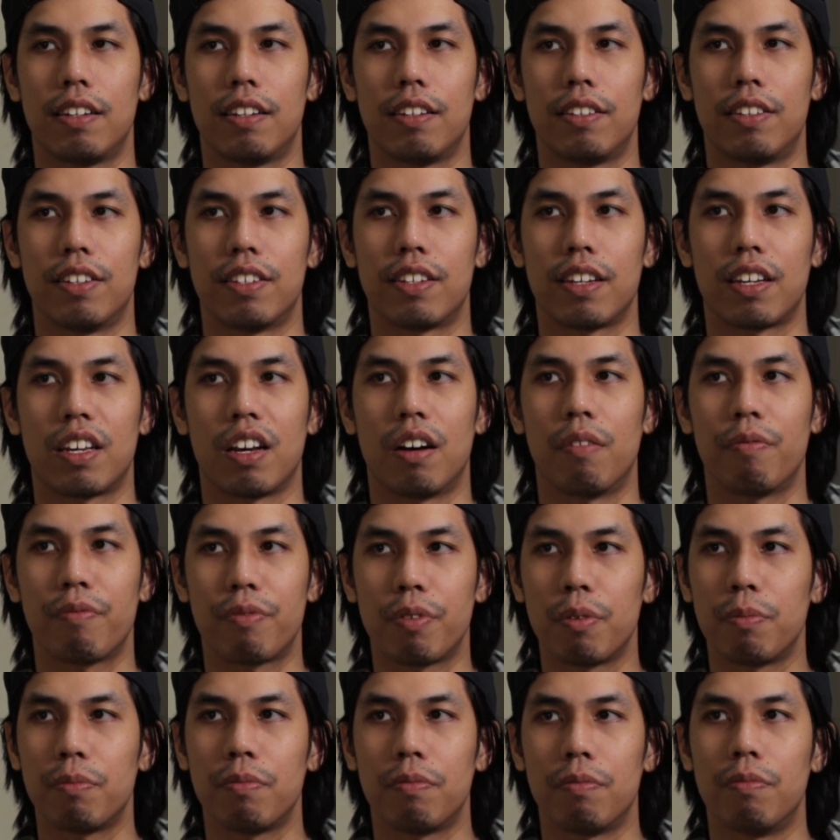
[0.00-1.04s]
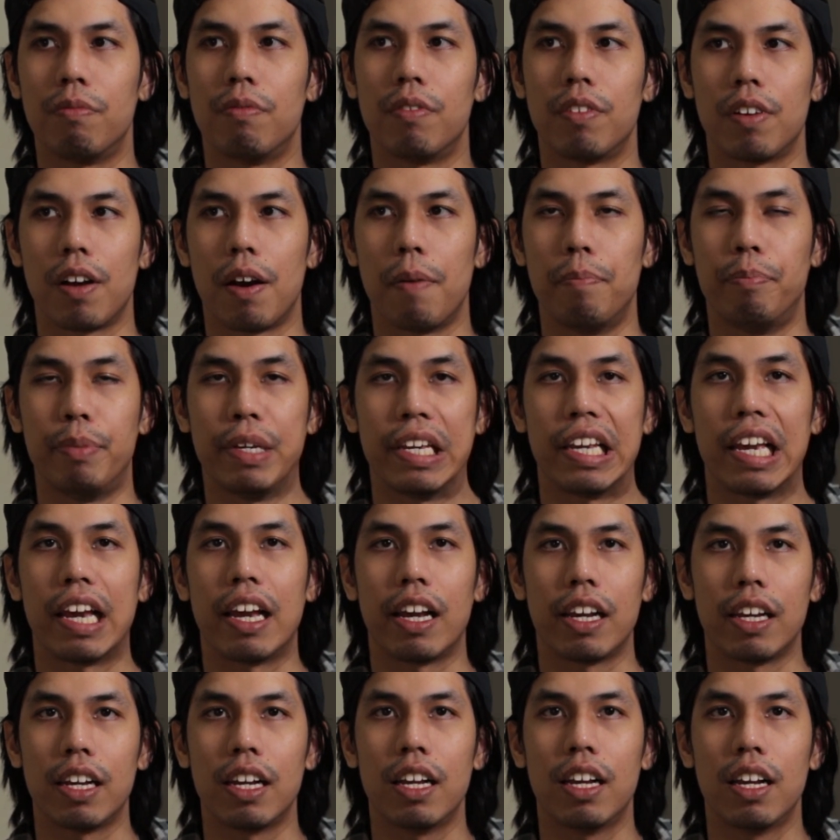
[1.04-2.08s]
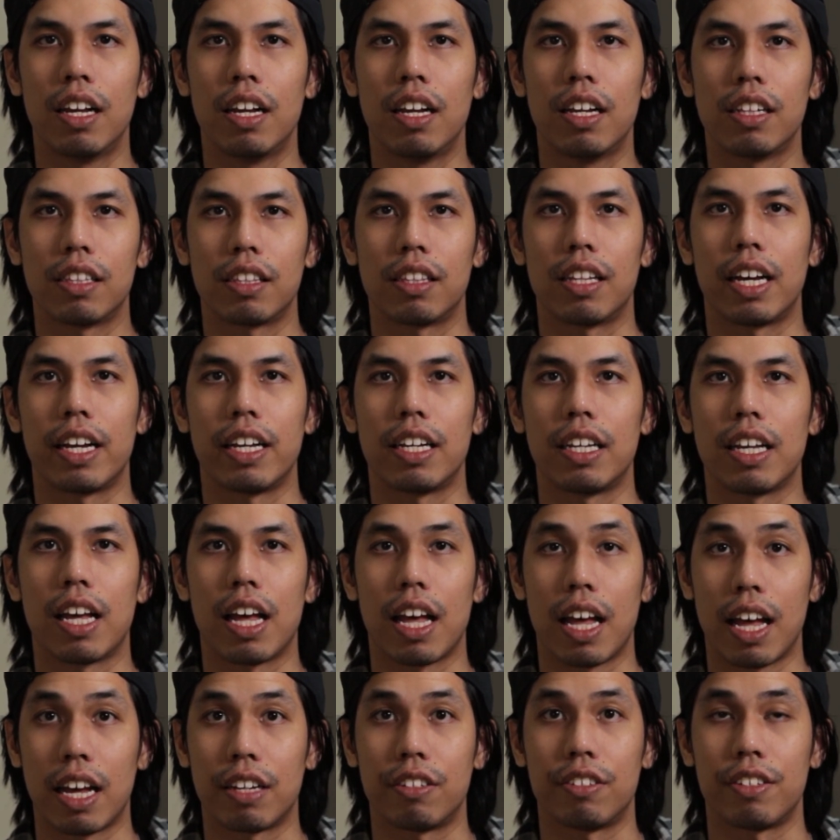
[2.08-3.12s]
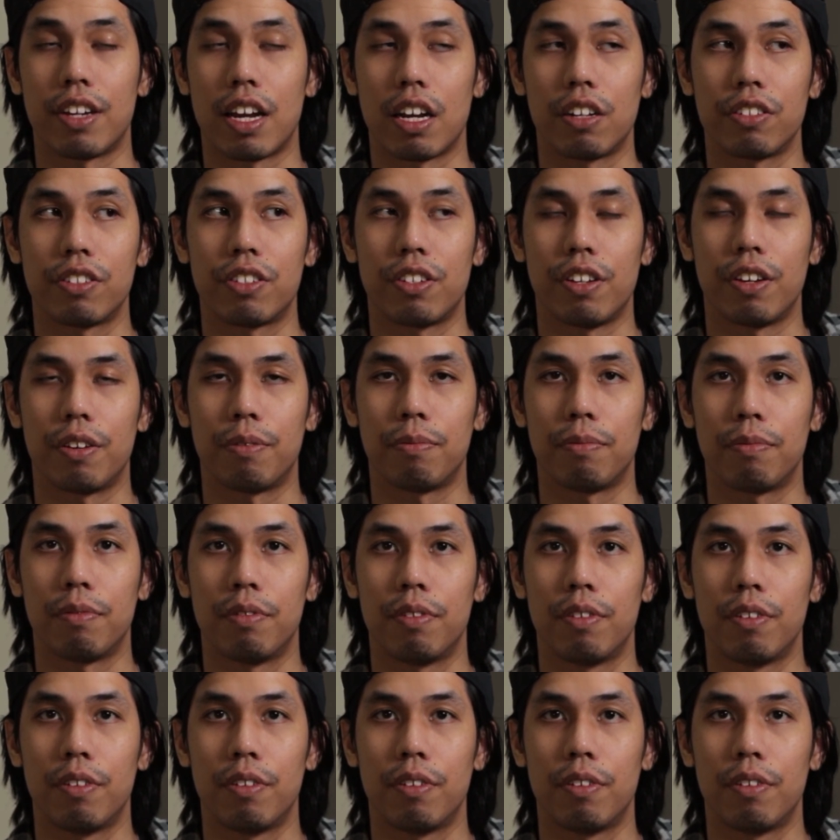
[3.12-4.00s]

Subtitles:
Does it come from a being like Adenalsium?